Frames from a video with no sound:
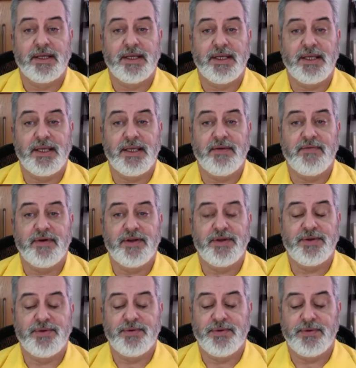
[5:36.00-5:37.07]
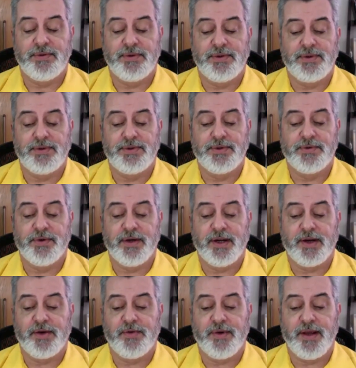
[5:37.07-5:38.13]
Even during a
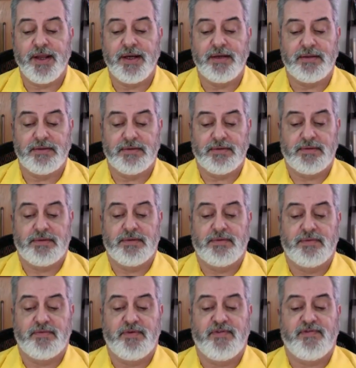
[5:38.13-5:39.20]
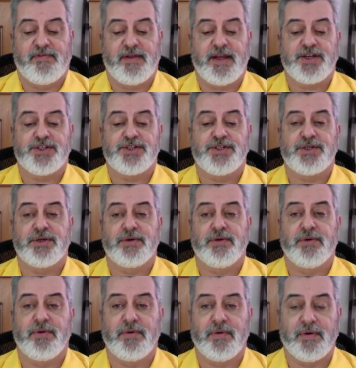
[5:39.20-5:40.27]
great reflection
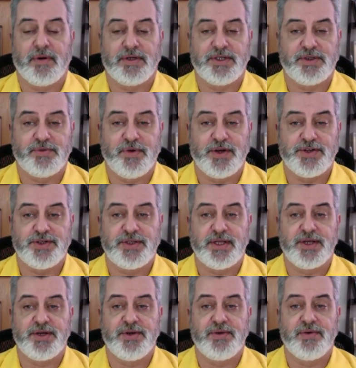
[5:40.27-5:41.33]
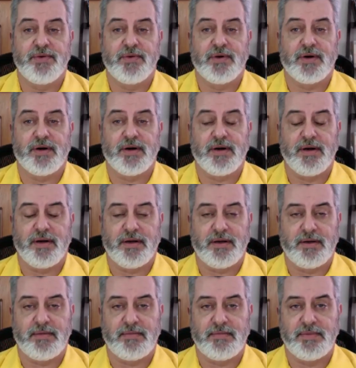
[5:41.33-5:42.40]
or situation that you are
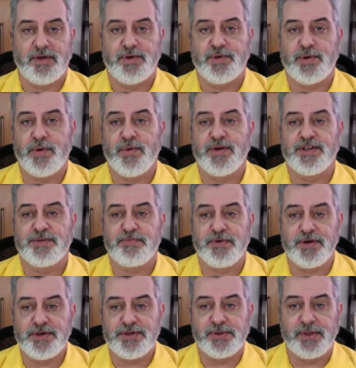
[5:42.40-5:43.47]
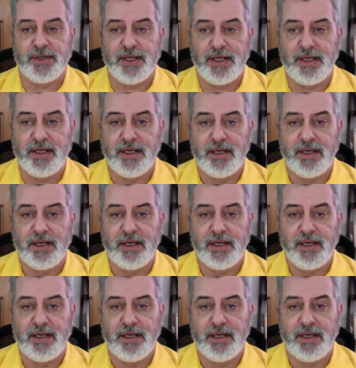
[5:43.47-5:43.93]
growing spiritually,